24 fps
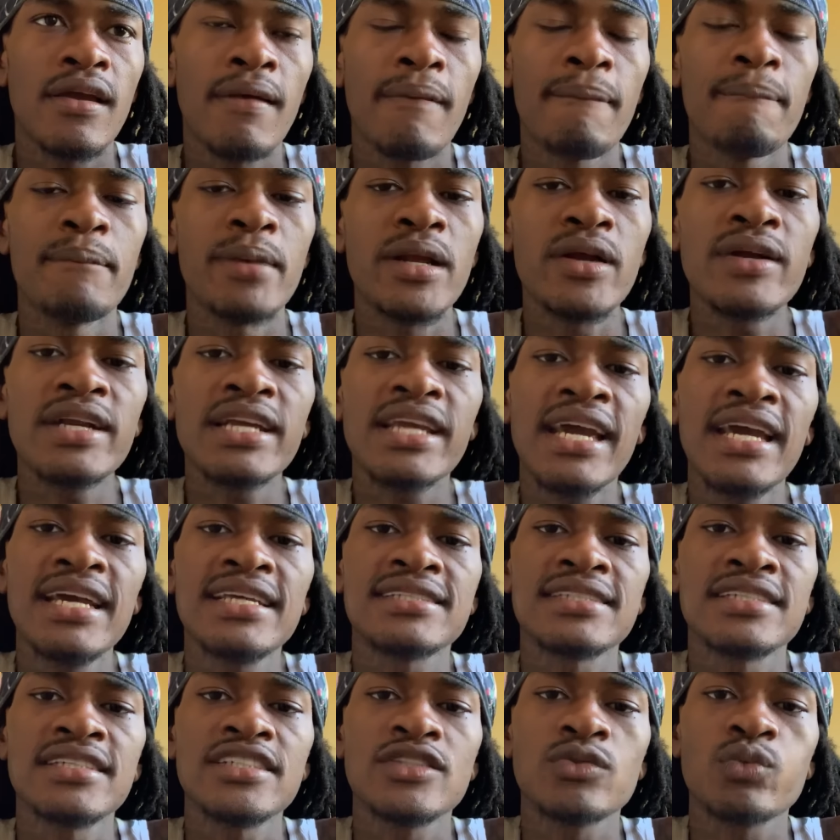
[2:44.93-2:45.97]
Mirror
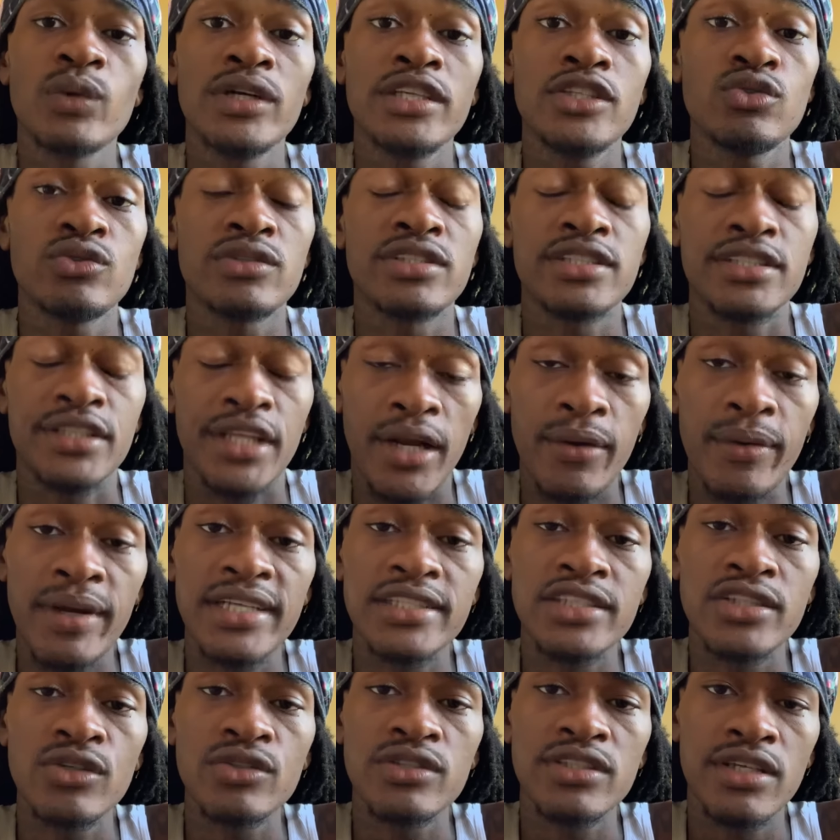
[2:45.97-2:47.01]
gazing is when you stare
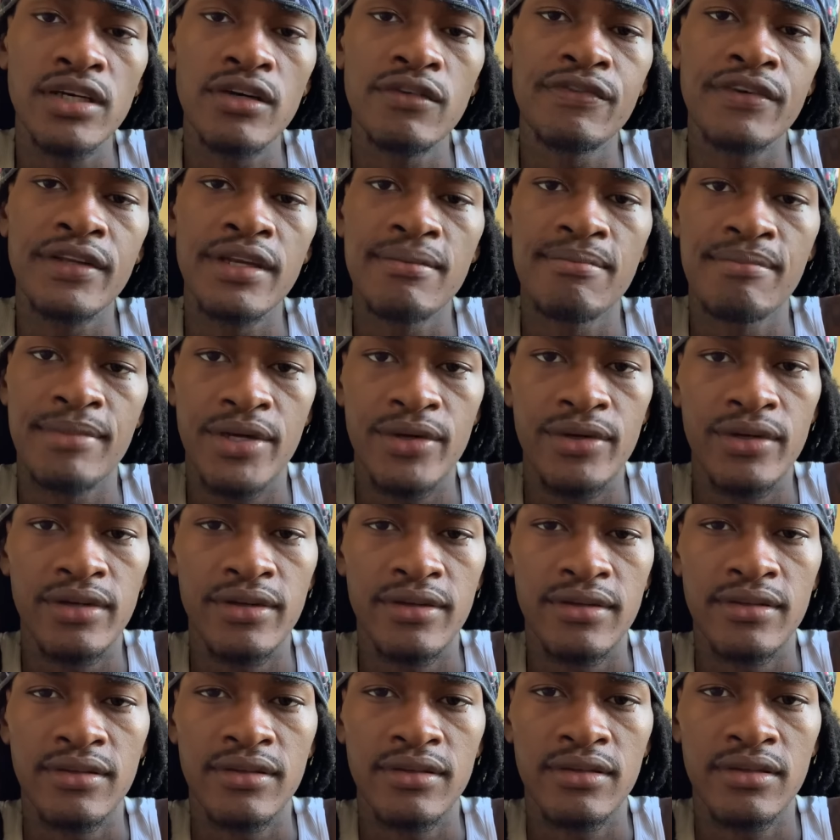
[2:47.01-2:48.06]
at yourself in the
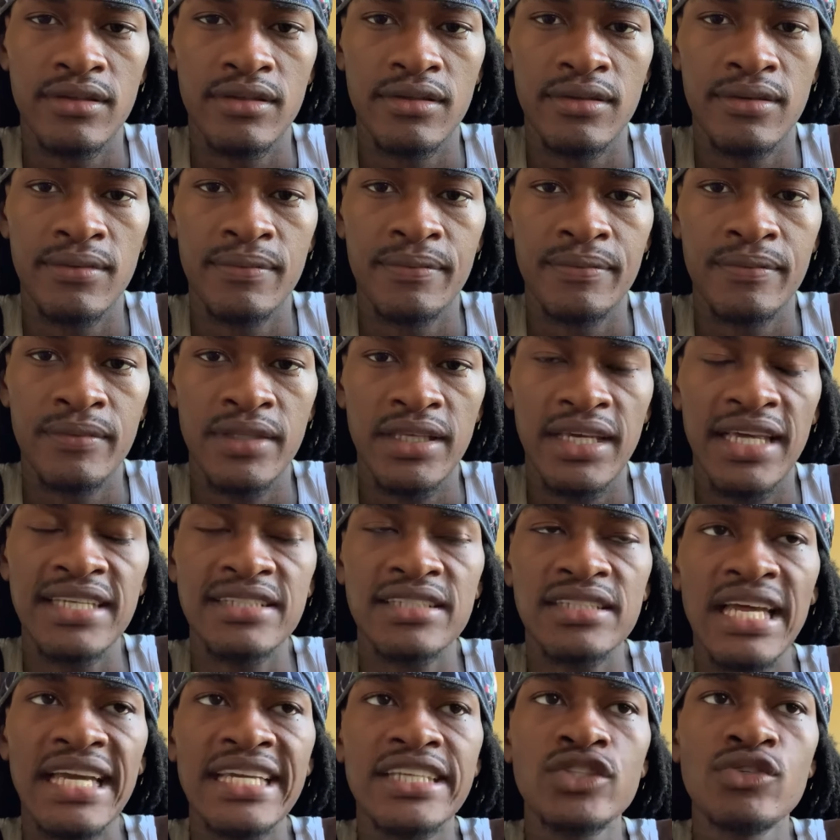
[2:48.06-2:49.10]
mirror.
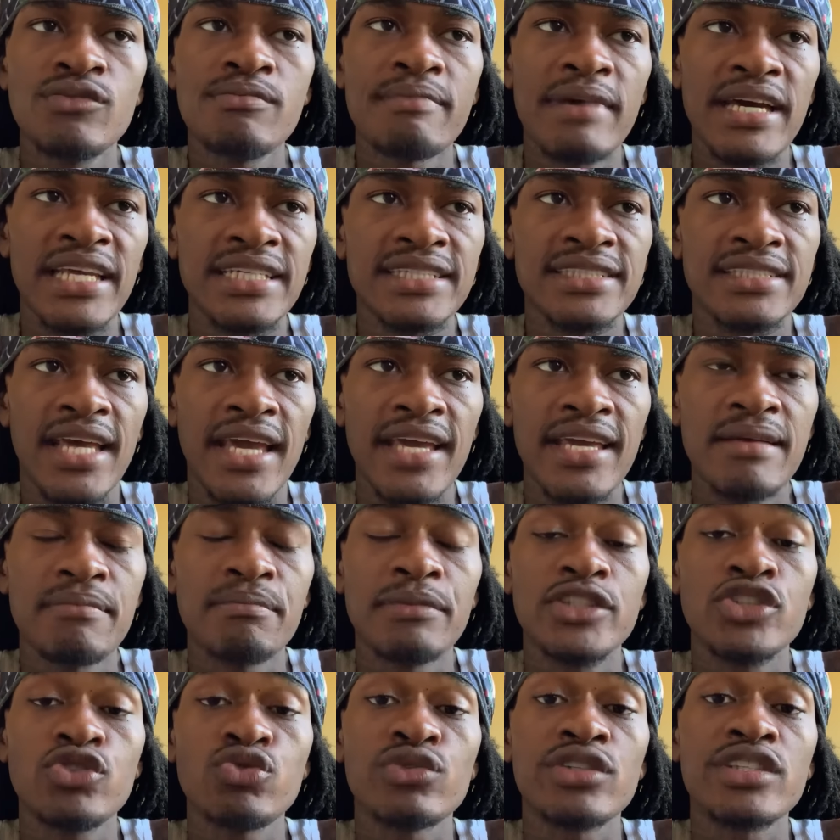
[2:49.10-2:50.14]
It's like you meditating,
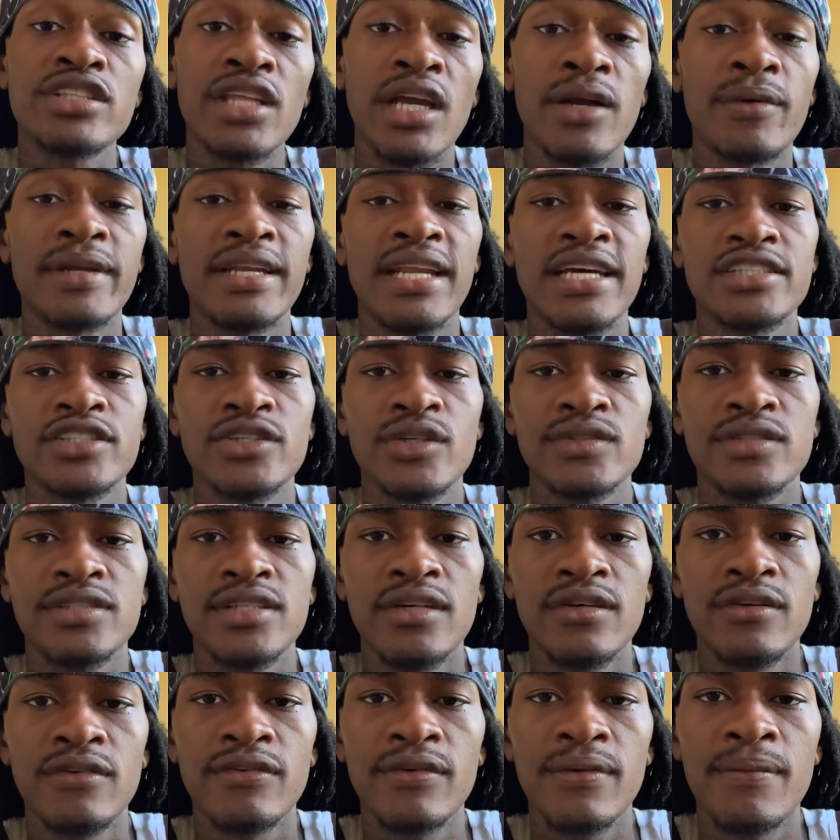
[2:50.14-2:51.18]
but you staring at
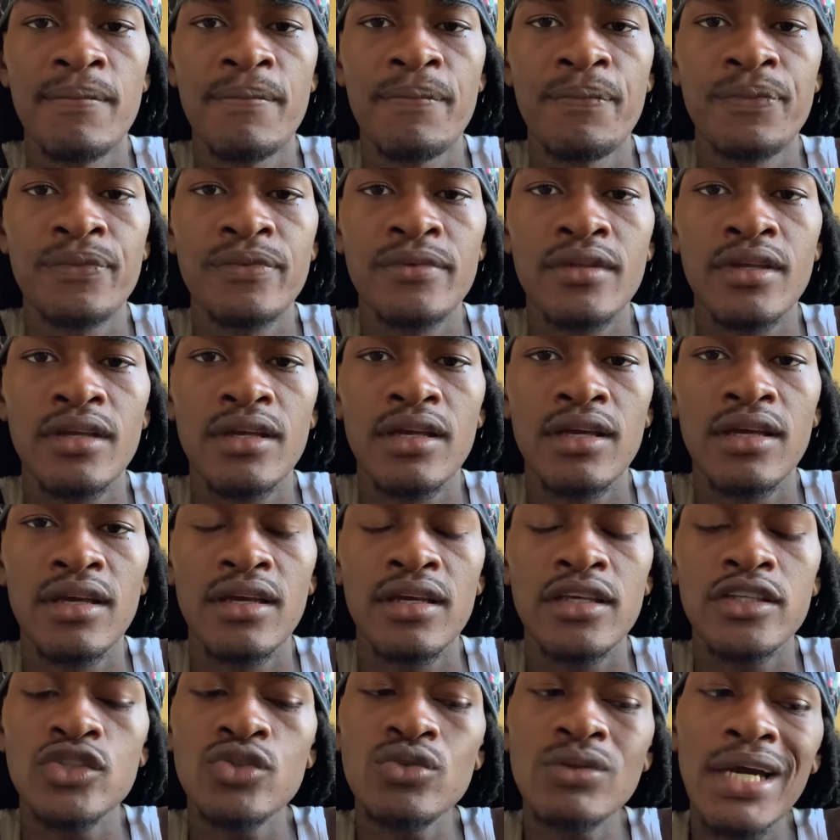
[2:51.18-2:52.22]
yourself.
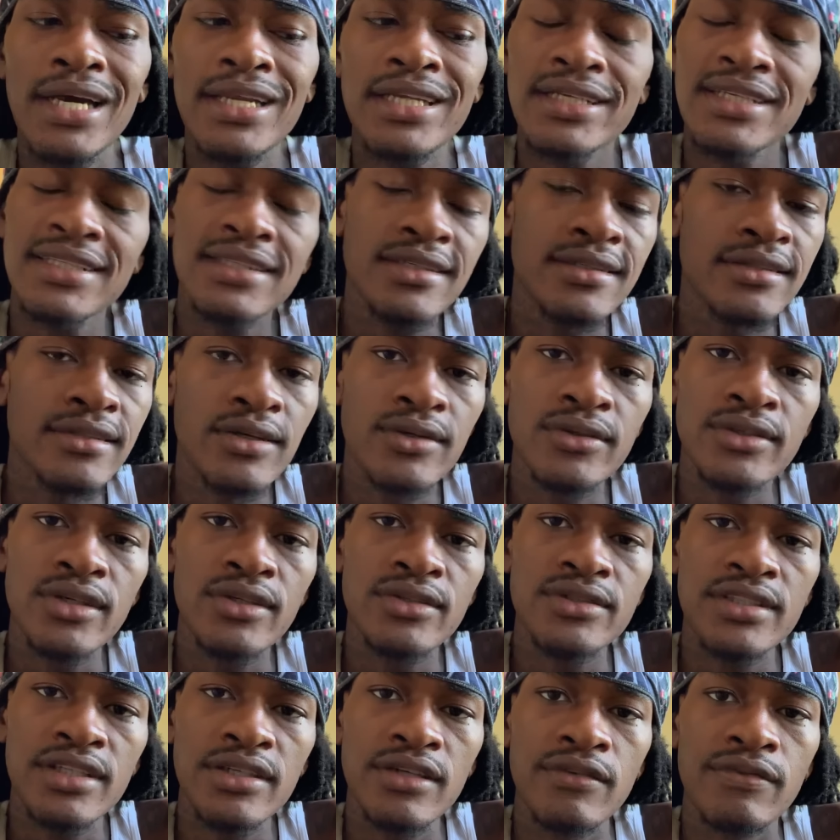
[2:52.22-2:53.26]
You got to get to know
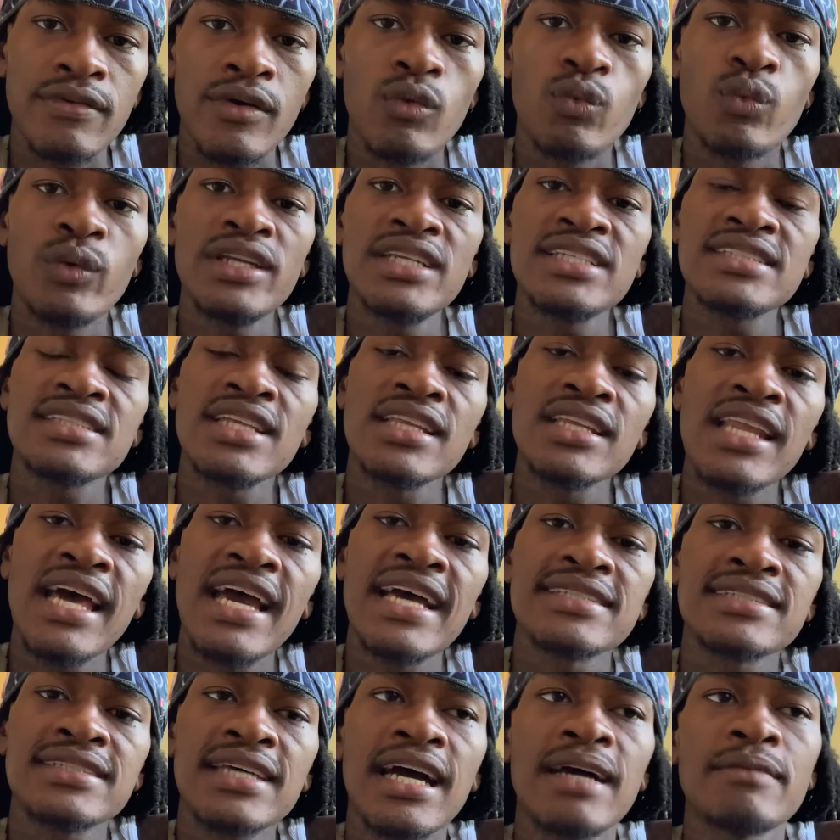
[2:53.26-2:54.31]
yourself. When is the
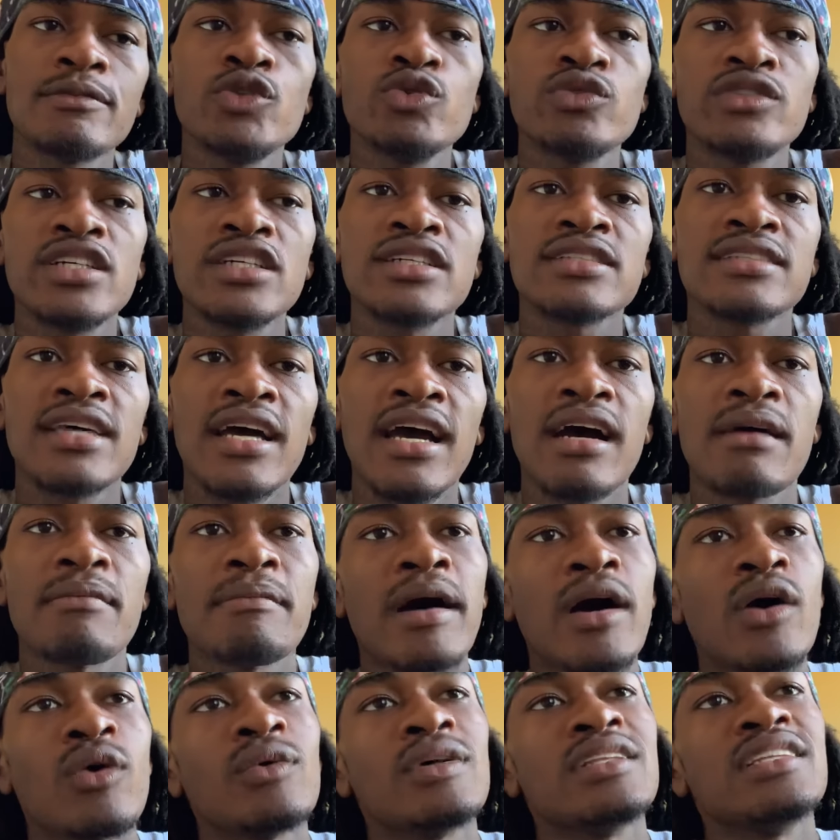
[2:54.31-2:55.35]
last time you took
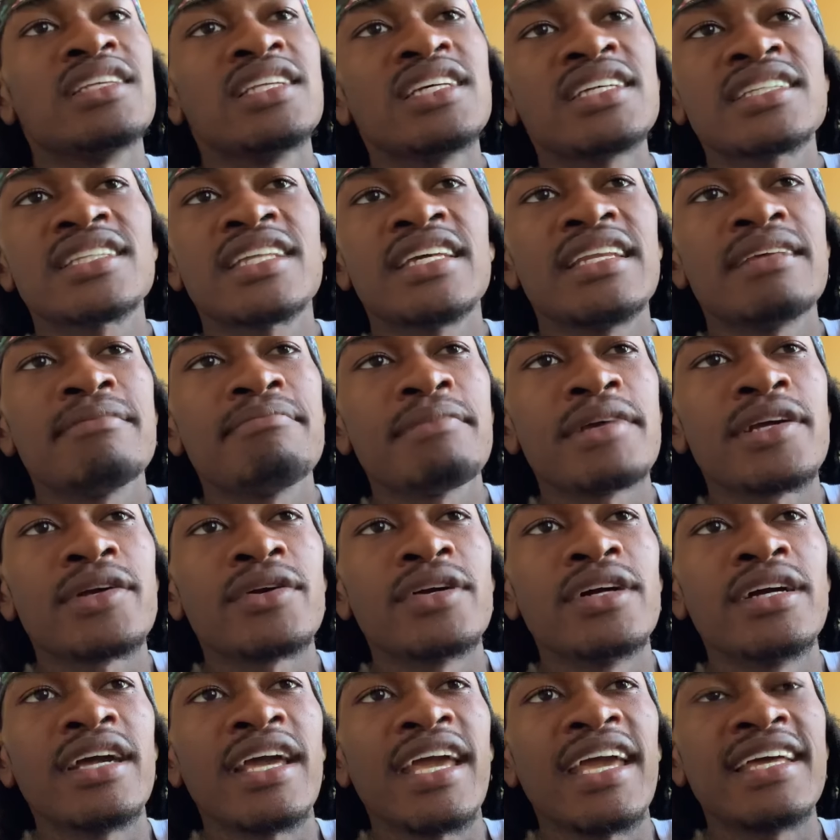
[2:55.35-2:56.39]
time out, looked in the
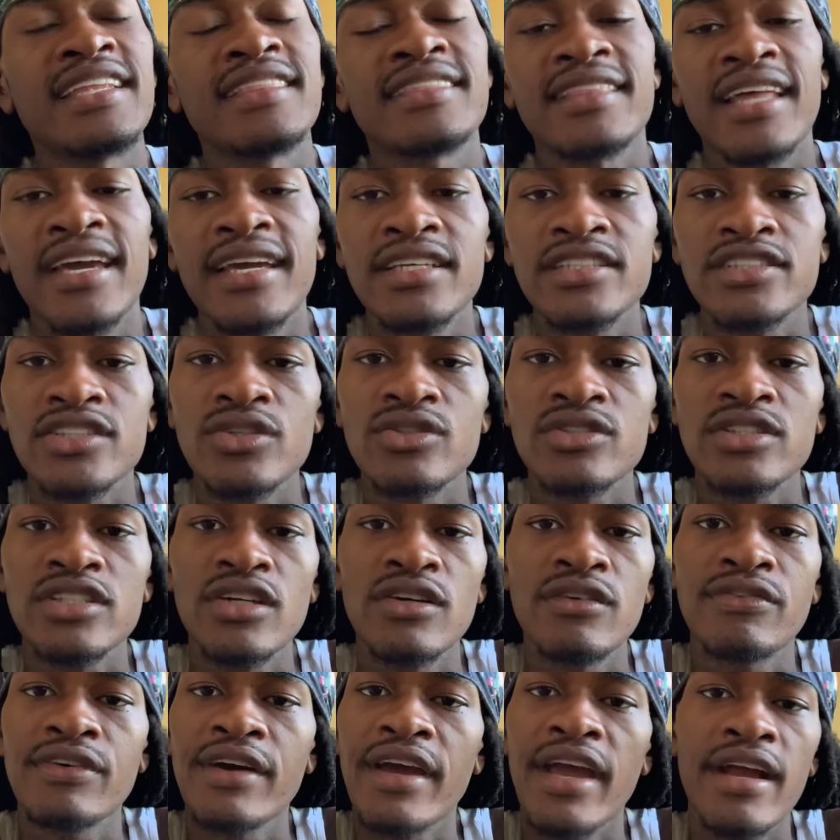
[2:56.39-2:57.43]
mirror, and thanked
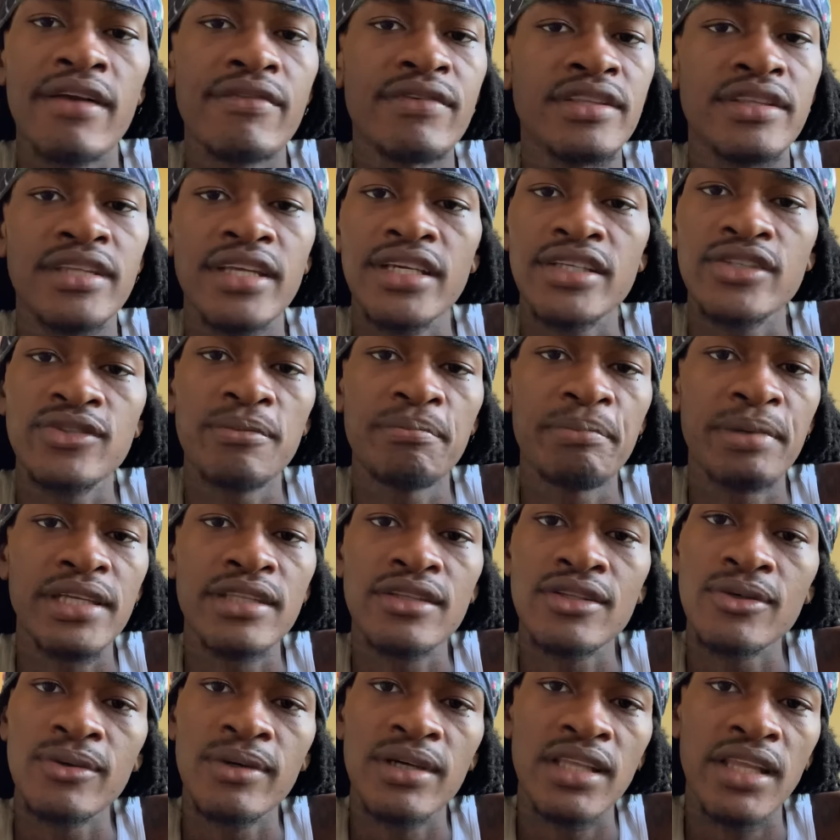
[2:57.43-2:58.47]
yourself for everything you've
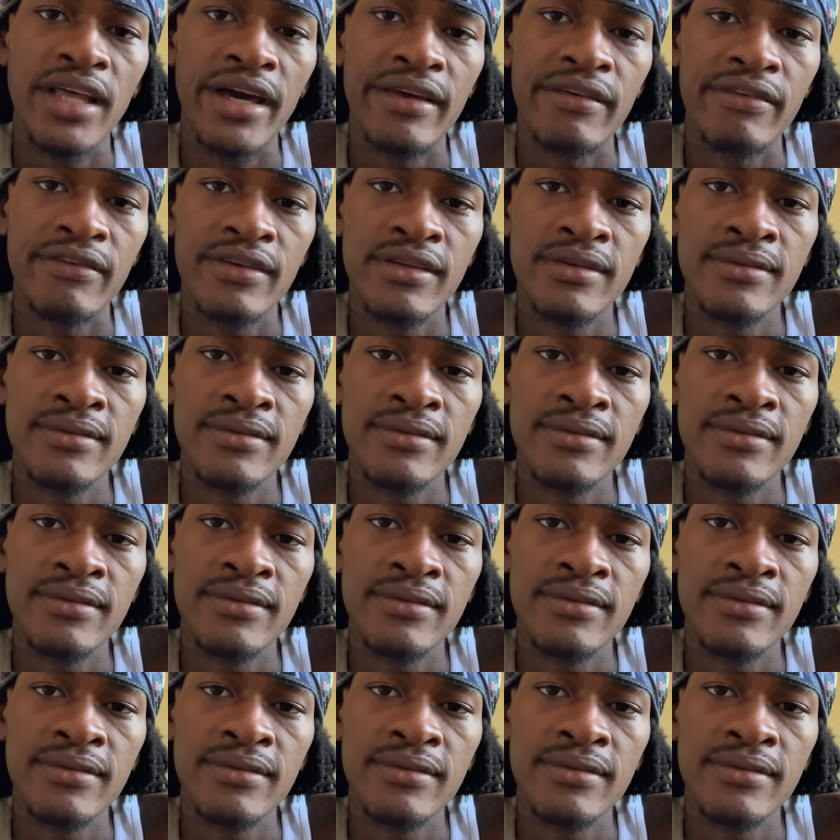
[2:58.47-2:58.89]
been through in life?